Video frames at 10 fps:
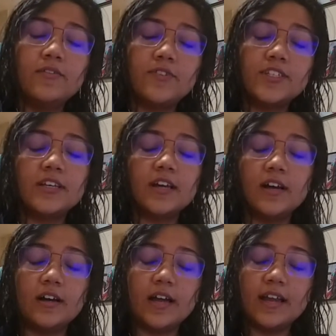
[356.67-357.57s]
for
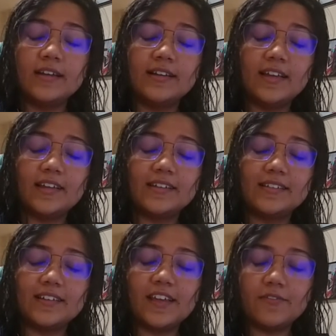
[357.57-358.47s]
uh, and like
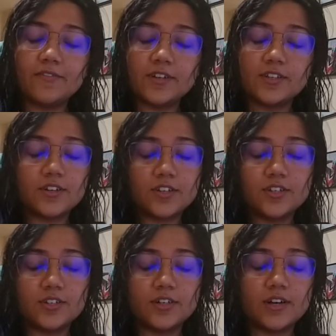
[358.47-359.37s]
the
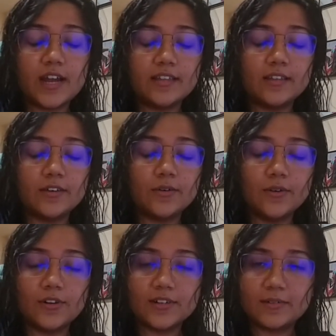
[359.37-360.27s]
infrastructure and the
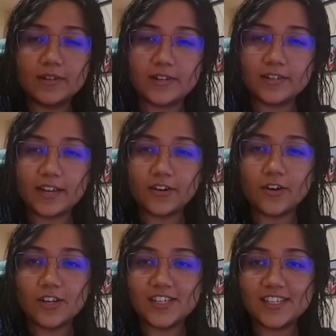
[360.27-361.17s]
whole
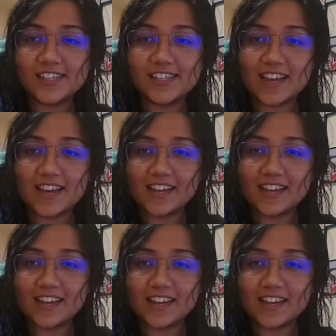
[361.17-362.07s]
technology stack
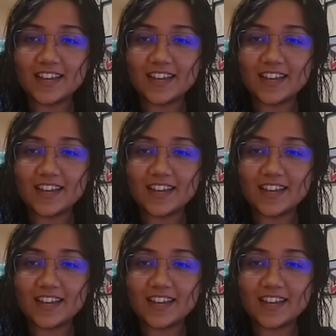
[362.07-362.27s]
that Facebook